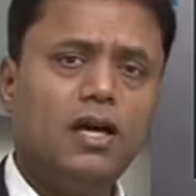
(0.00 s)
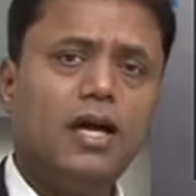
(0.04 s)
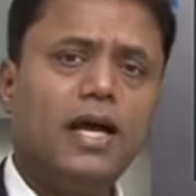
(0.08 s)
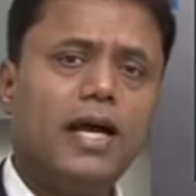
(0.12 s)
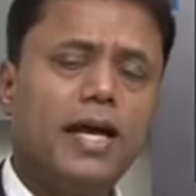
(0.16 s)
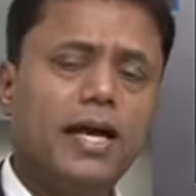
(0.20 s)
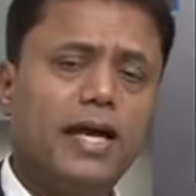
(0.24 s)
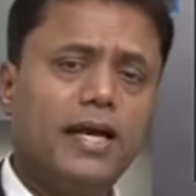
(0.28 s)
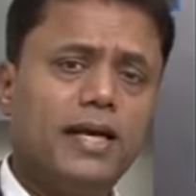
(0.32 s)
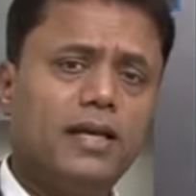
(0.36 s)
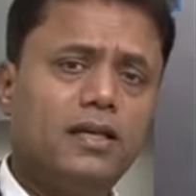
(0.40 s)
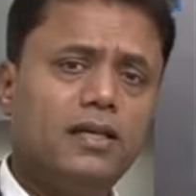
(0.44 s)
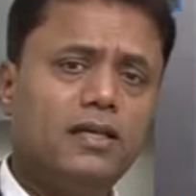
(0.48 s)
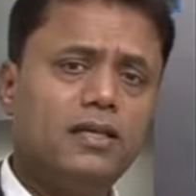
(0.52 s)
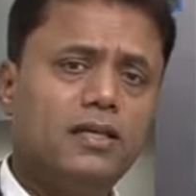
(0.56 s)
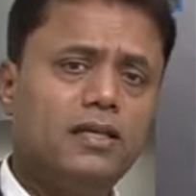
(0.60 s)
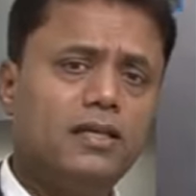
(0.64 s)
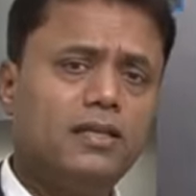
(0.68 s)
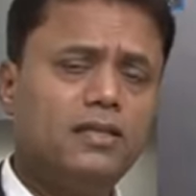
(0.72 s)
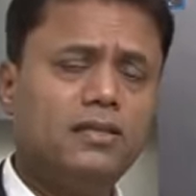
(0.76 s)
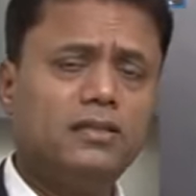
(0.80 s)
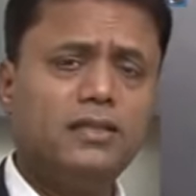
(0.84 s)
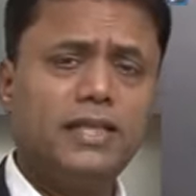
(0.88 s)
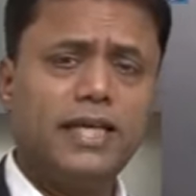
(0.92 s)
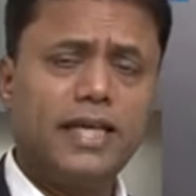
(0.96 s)
and
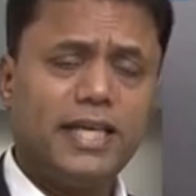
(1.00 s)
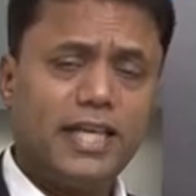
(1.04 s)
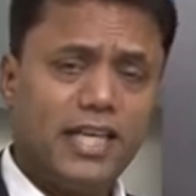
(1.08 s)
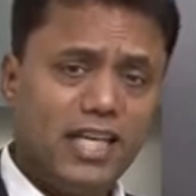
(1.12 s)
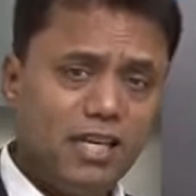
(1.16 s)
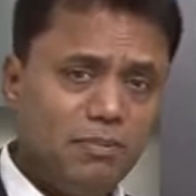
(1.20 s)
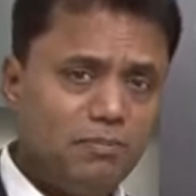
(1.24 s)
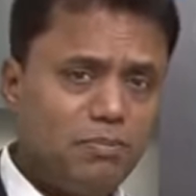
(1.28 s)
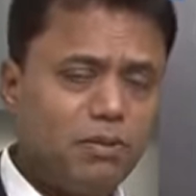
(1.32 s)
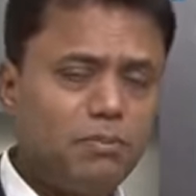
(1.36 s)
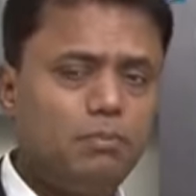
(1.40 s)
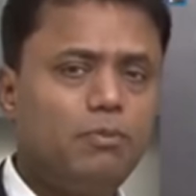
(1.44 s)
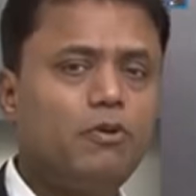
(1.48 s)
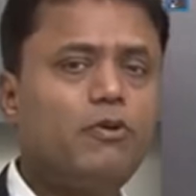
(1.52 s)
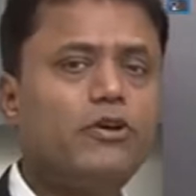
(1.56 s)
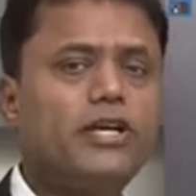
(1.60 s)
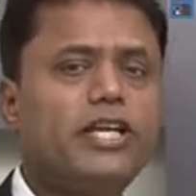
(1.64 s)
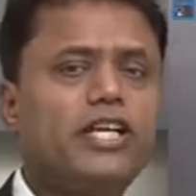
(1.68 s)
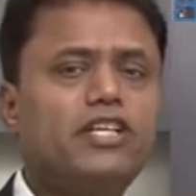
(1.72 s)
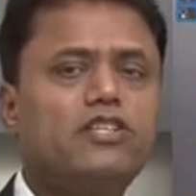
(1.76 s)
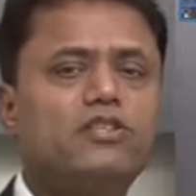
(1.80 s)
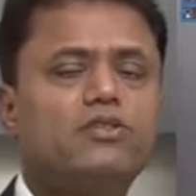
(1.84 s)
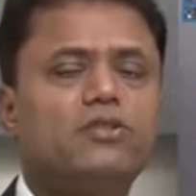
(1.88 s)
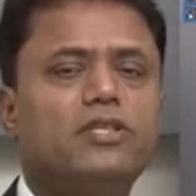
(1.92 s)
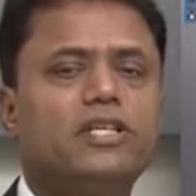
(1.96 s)
they keep
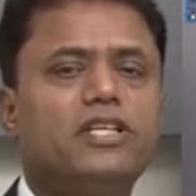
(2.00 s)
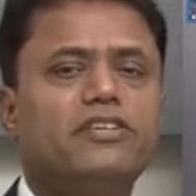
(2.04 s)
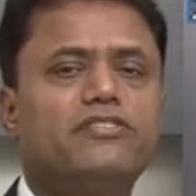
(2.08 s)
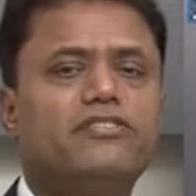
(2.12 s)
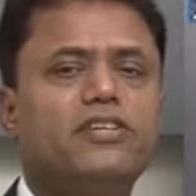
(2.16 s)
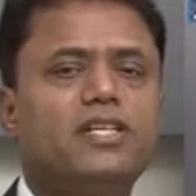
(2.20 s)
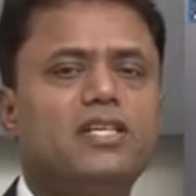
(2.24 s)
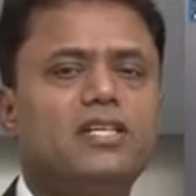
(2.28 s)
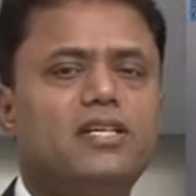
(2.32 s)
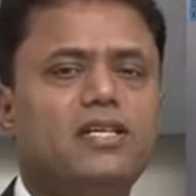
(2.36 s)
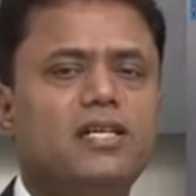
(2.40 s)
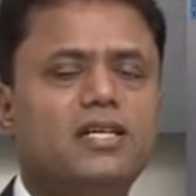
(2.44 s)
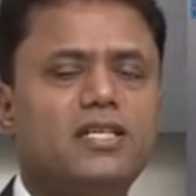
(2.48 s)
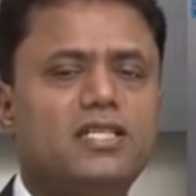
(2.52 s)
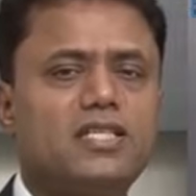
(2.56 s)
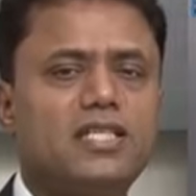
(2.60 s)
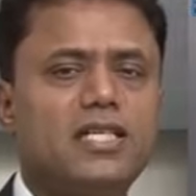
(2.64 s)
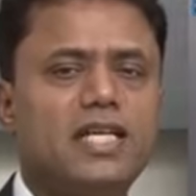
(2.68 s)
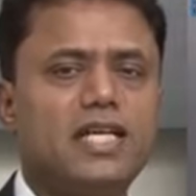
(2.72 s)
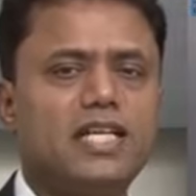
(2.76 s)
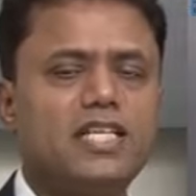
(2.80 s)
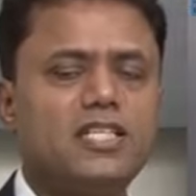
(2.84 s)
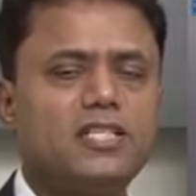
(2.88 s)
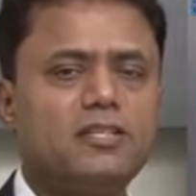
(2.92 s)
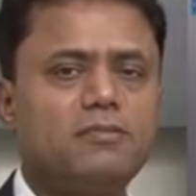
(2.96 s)
reporting to the different
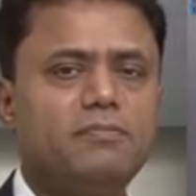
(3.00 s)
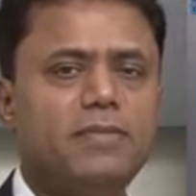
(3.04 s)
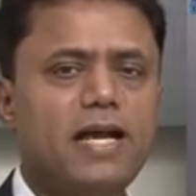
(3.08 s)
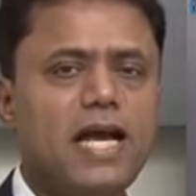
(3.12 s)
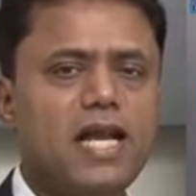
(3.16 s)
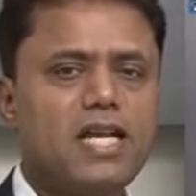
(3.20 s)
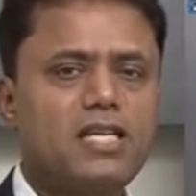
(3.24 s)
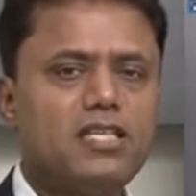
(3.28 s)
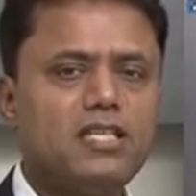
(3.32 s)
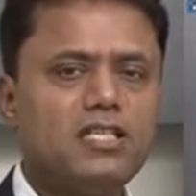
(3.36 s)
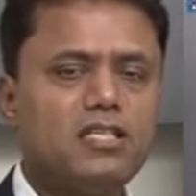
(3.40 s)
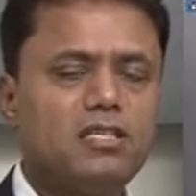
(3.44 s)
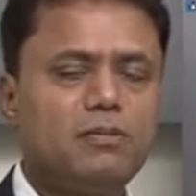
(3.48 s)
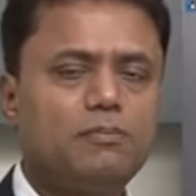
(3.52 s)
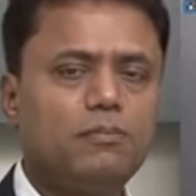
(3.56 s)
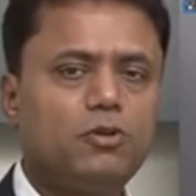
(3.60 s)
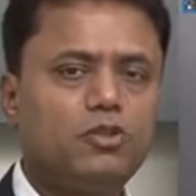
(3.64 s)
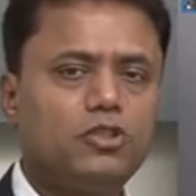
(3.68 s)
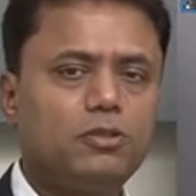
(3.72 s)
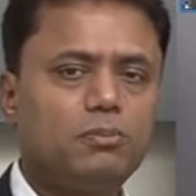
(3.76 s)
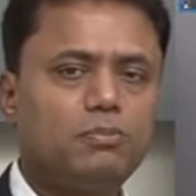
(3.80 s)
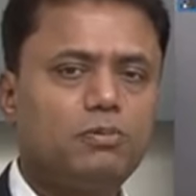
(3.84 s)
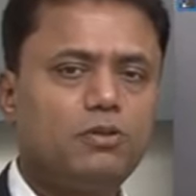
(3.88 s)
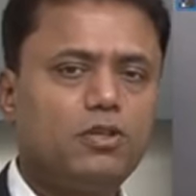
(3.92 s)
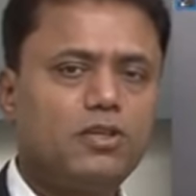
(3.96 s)
strategic managers about
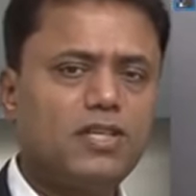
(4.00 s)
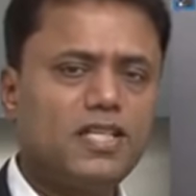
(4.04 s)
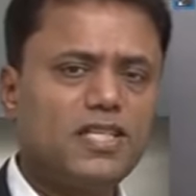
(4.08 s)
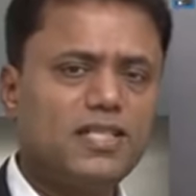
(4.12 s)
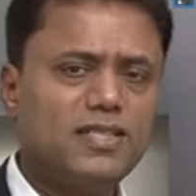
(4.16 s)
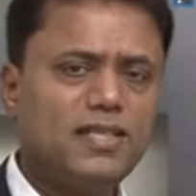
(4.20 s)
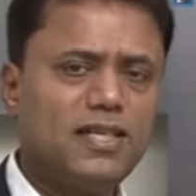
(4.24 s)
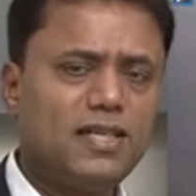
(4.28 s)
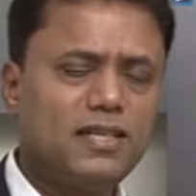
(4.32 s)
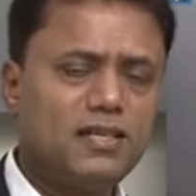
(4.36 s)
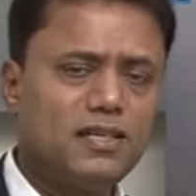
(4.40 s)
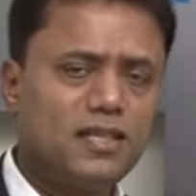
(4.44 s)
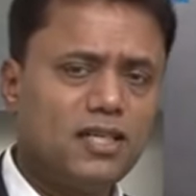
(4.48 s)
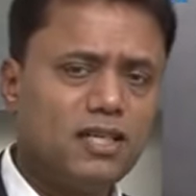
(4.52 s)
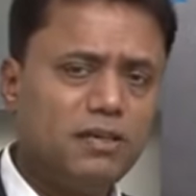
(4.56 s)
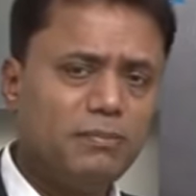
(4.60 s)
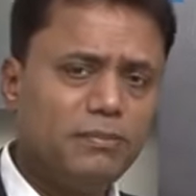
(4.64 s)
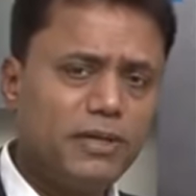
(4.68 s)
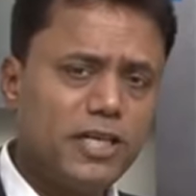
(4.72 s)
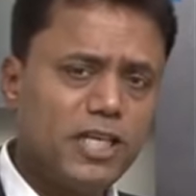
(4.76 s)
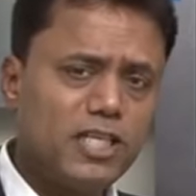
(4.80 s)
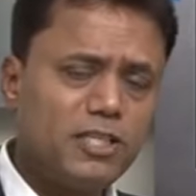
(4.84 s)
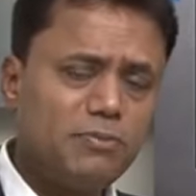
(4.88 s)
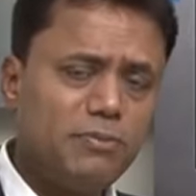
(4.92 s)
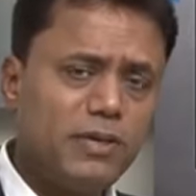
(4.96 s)
the progress that the
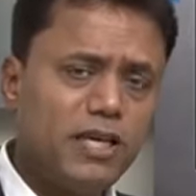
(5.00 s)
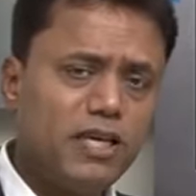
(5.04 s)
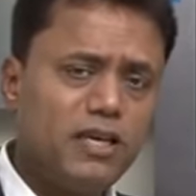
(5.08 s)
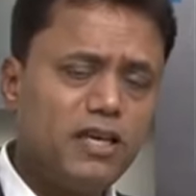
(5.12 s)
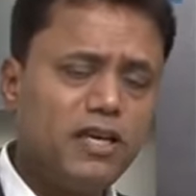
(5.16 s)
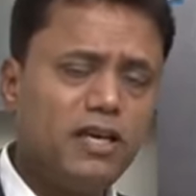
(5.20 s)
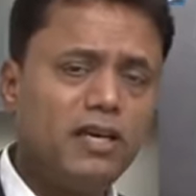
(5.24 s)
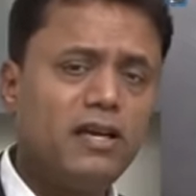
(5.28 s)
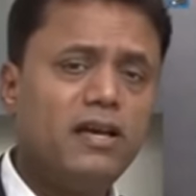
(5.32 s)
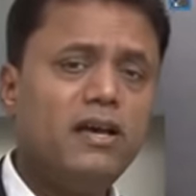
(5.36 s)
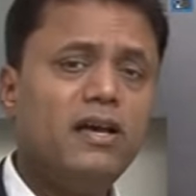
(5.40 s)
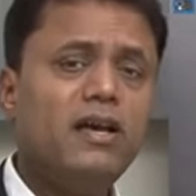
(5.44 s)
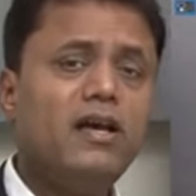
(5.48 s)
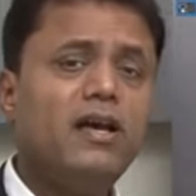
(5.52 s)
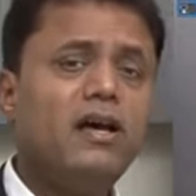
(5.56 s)
company is making,